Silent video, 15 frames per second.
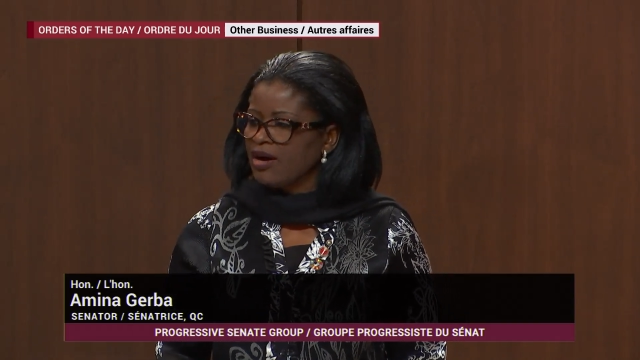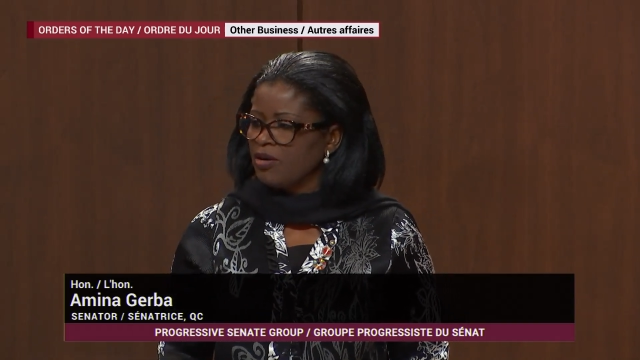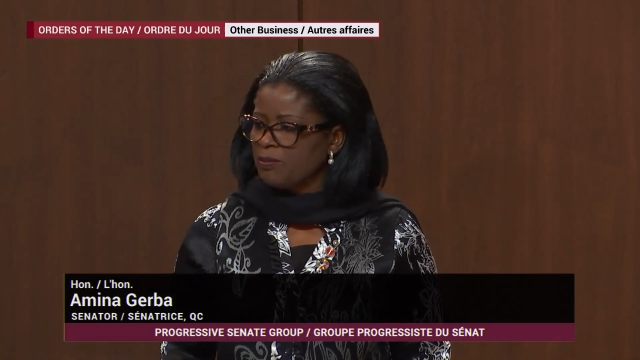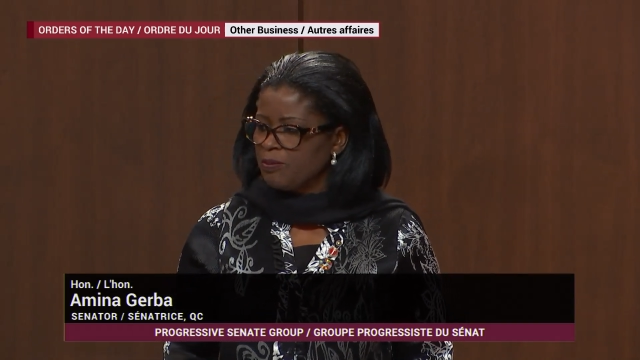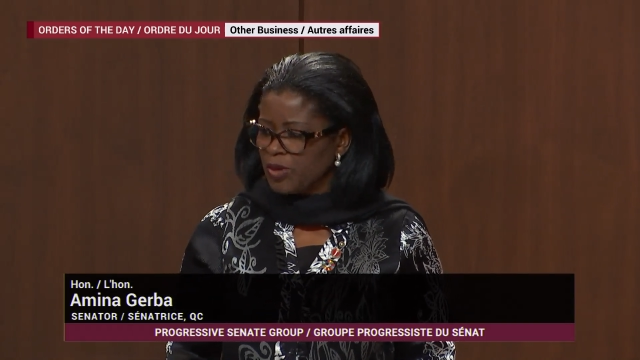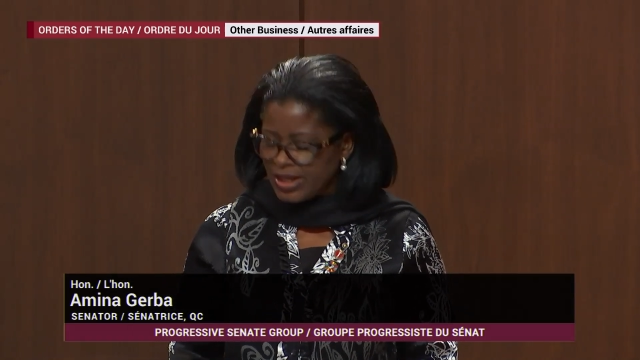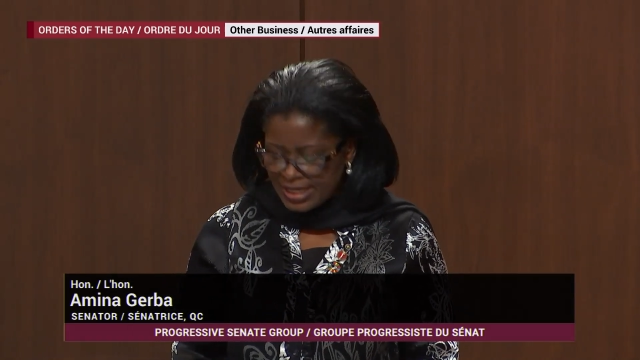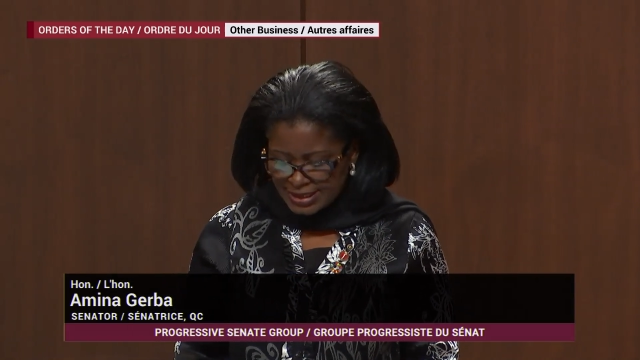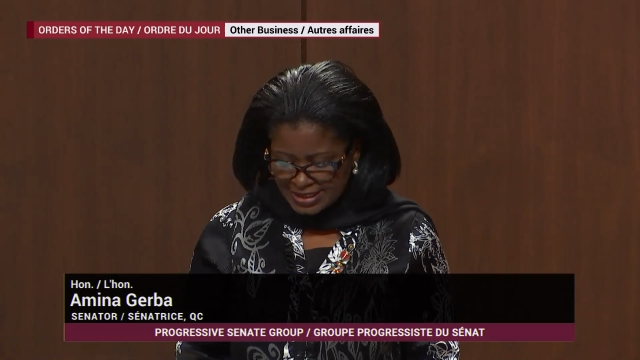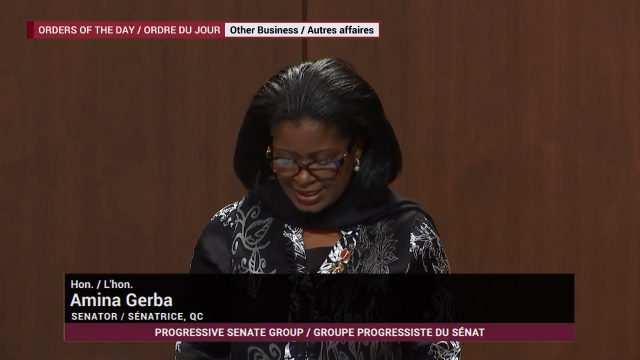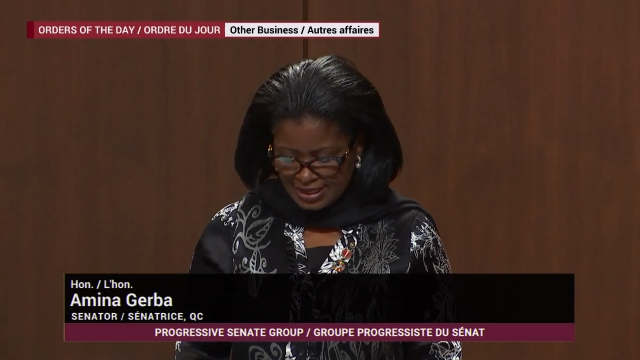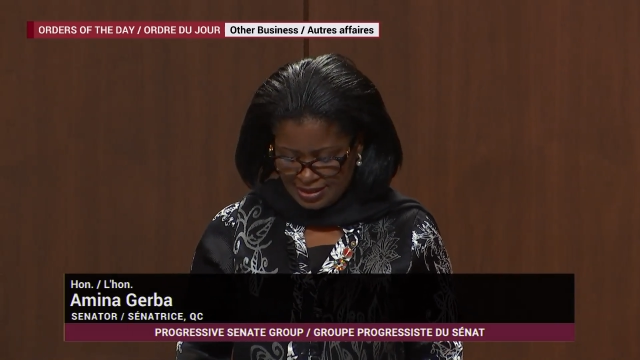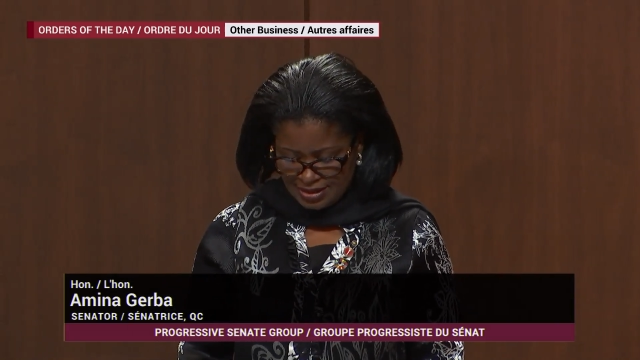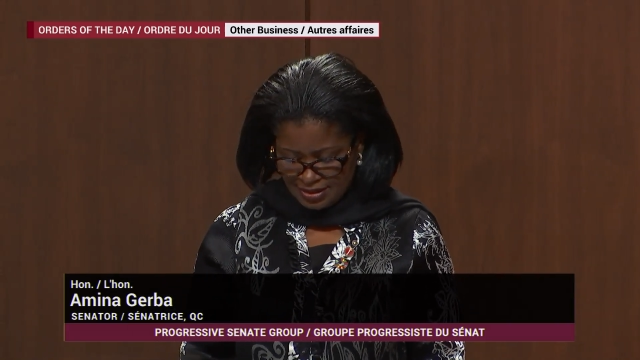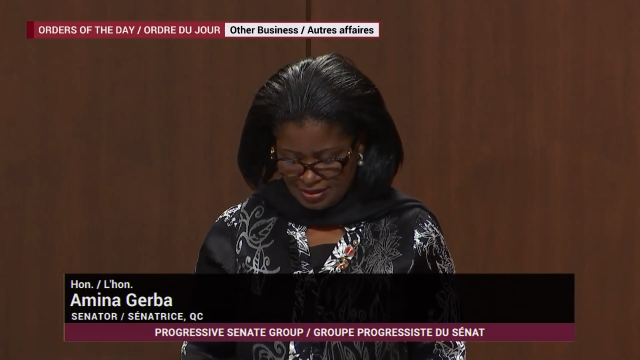recently
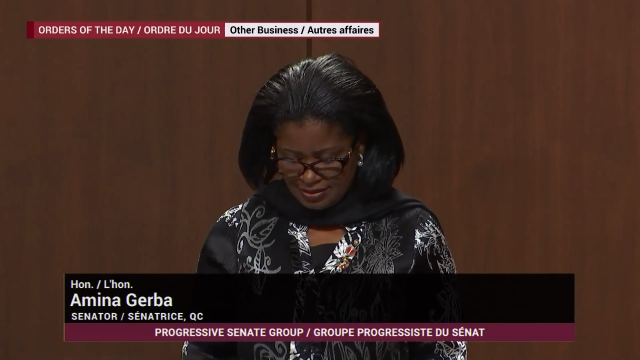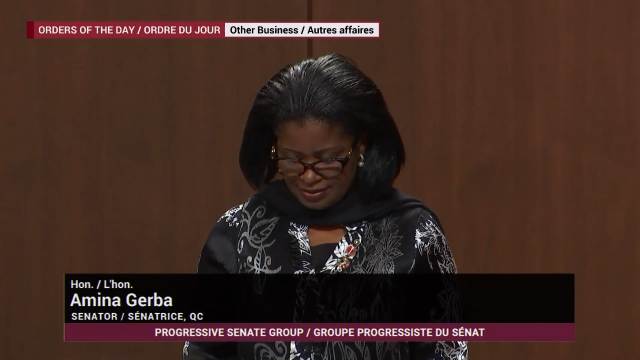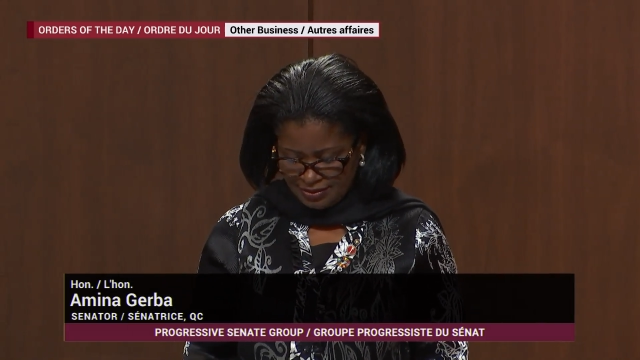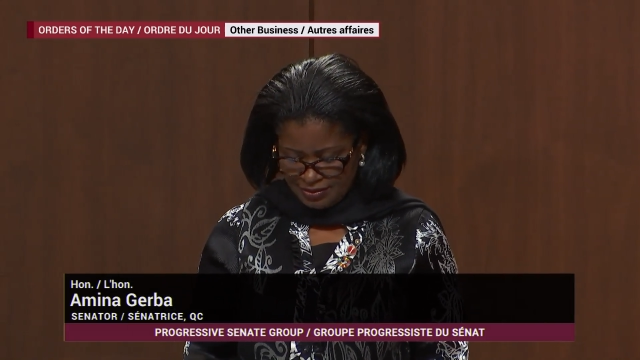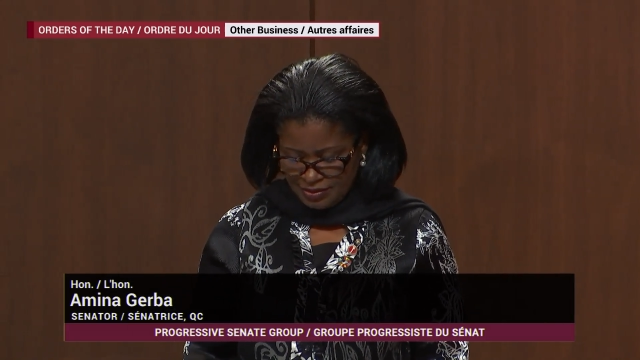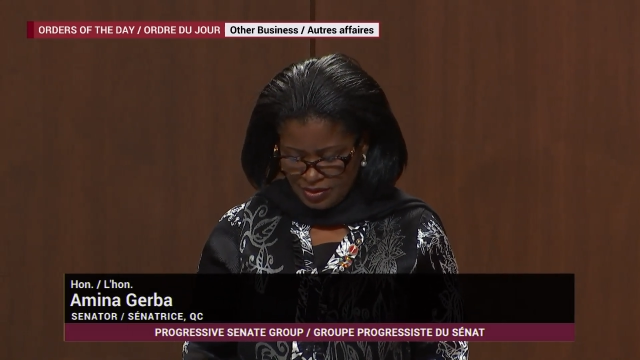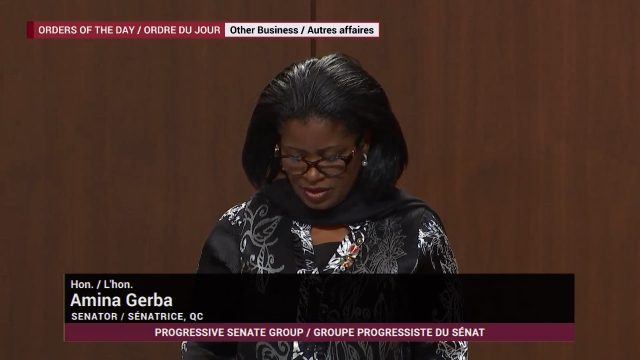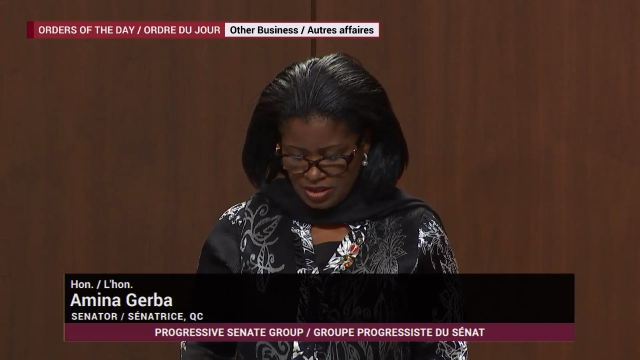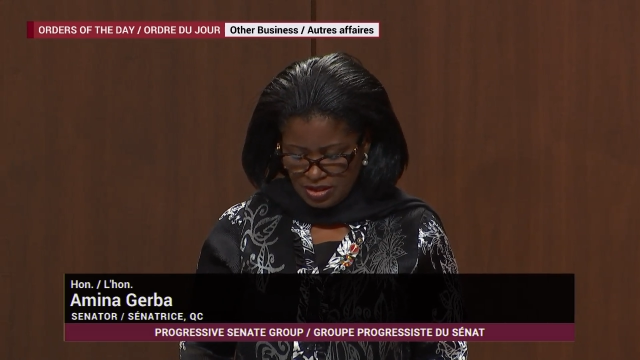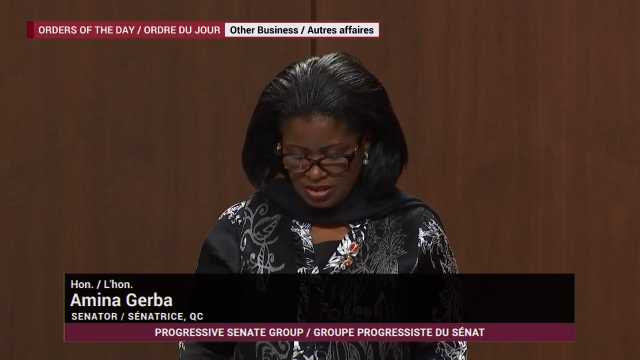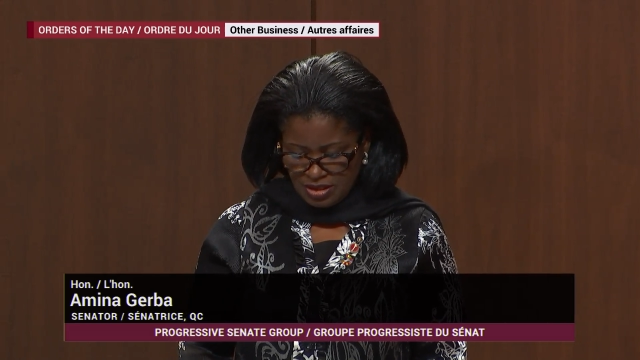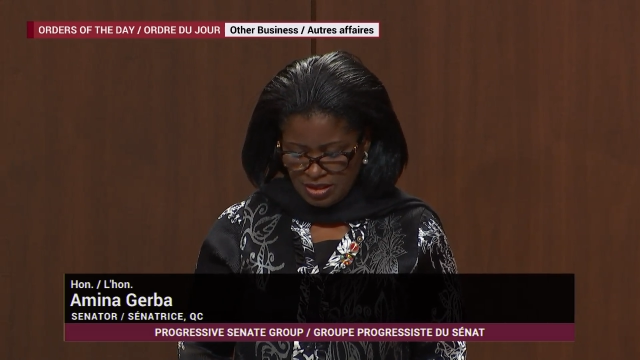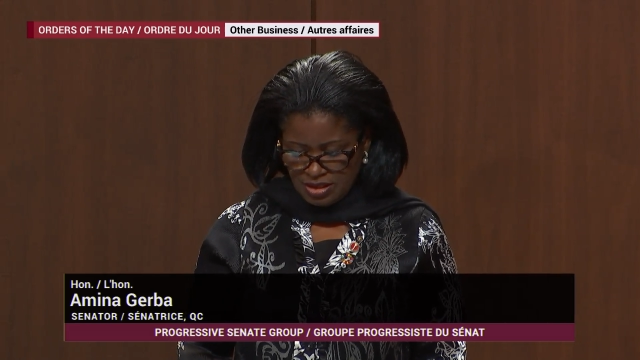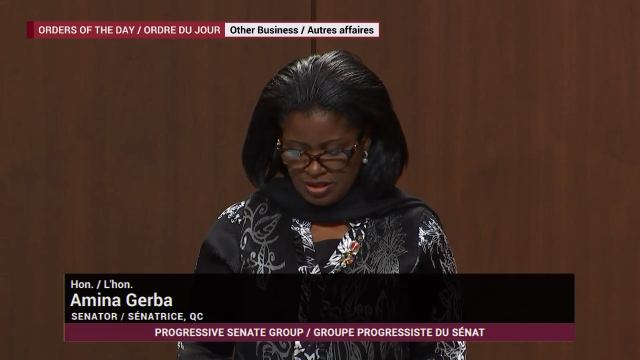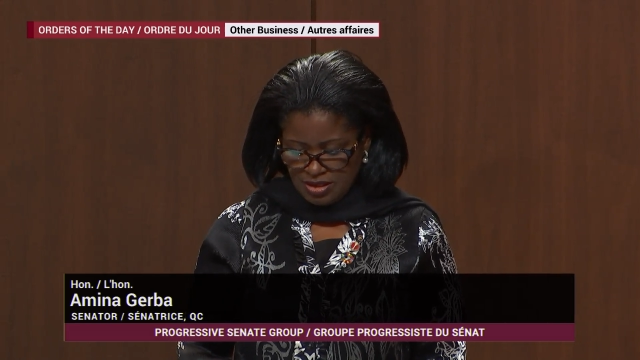become
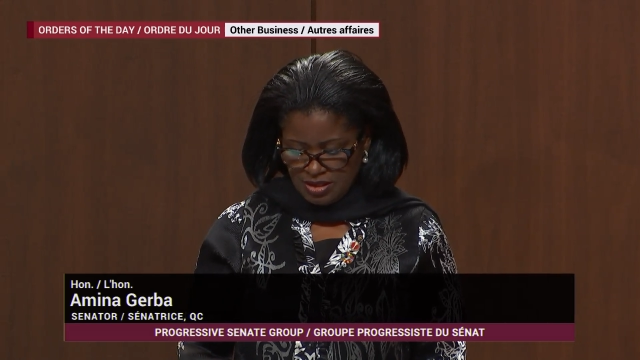policy,